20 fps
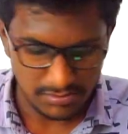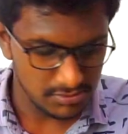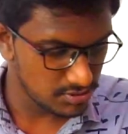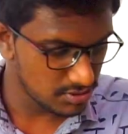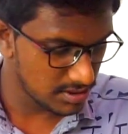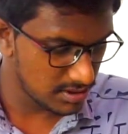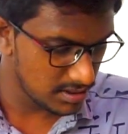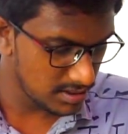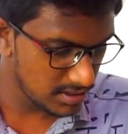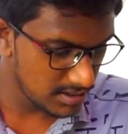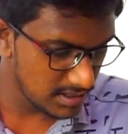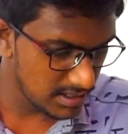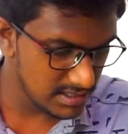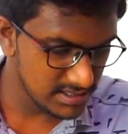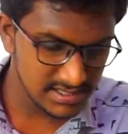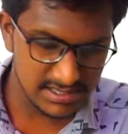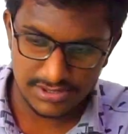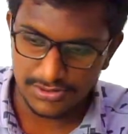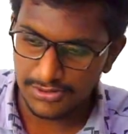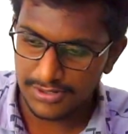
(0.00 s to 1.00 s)
Okay, I'll
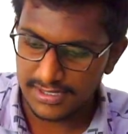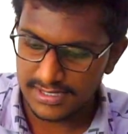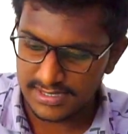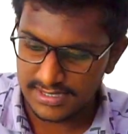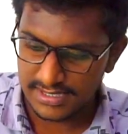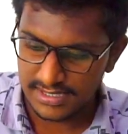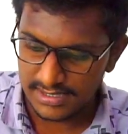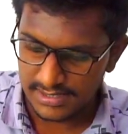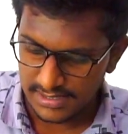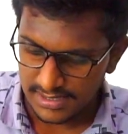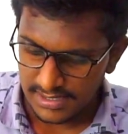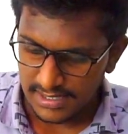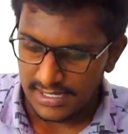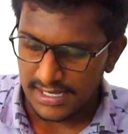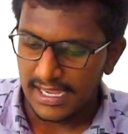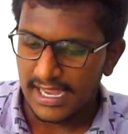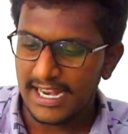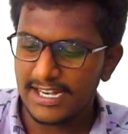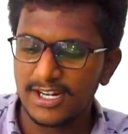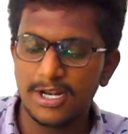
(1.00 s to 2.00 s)
just go inside,
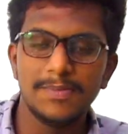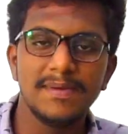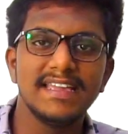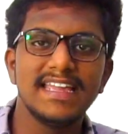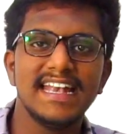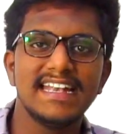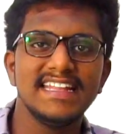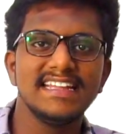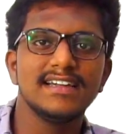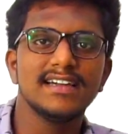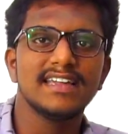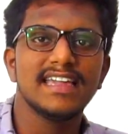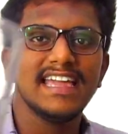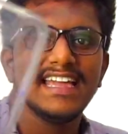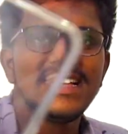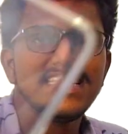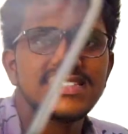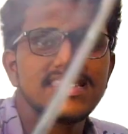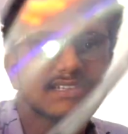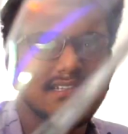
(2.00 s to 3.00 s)
and you'll be getting a
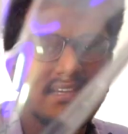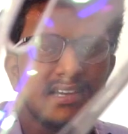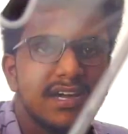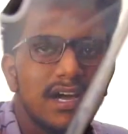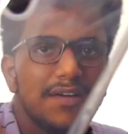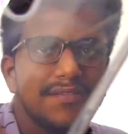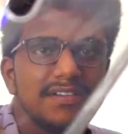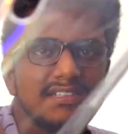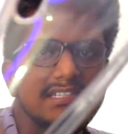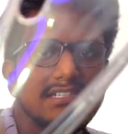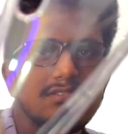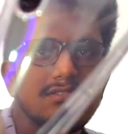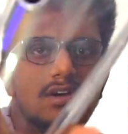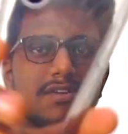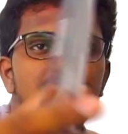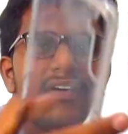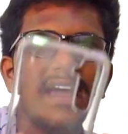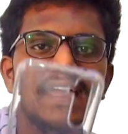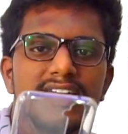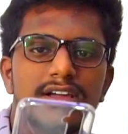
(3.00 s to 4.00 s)
case which is
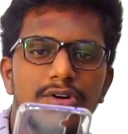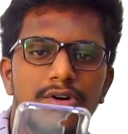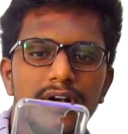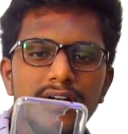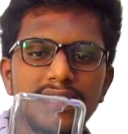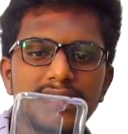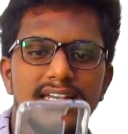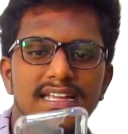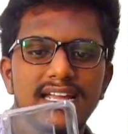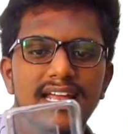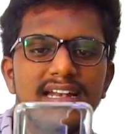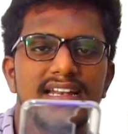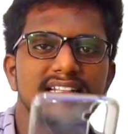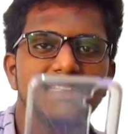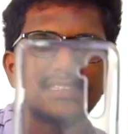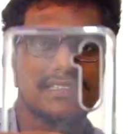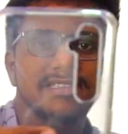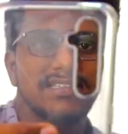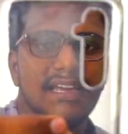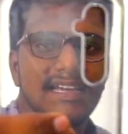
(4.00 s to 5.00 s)
of high quality and
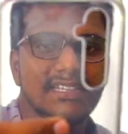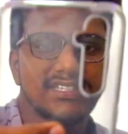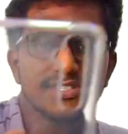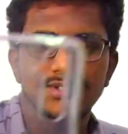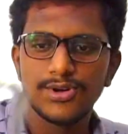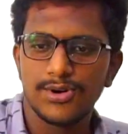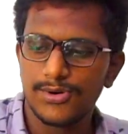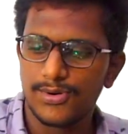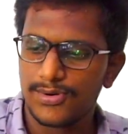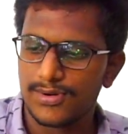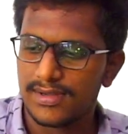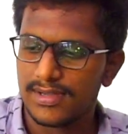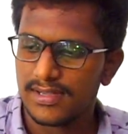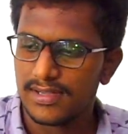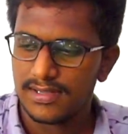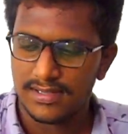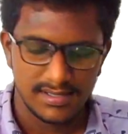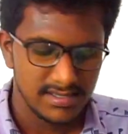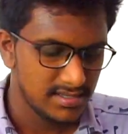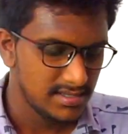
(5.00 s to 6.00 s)
it's nice though.
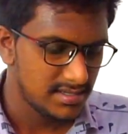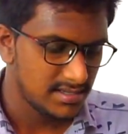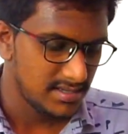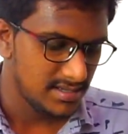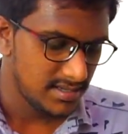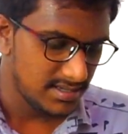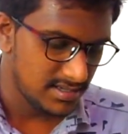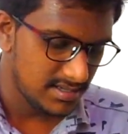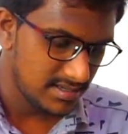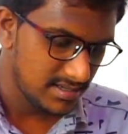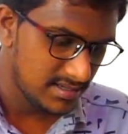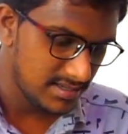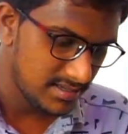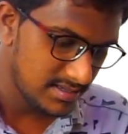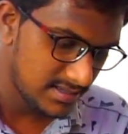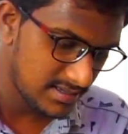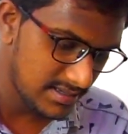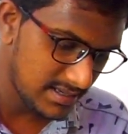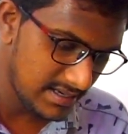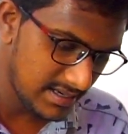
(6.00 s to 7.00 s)

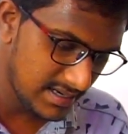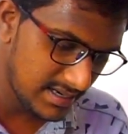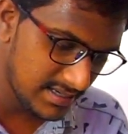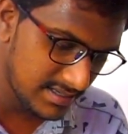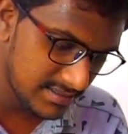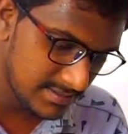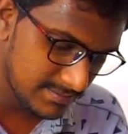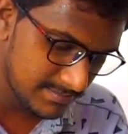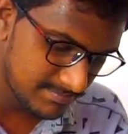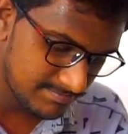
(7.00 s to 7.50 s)
And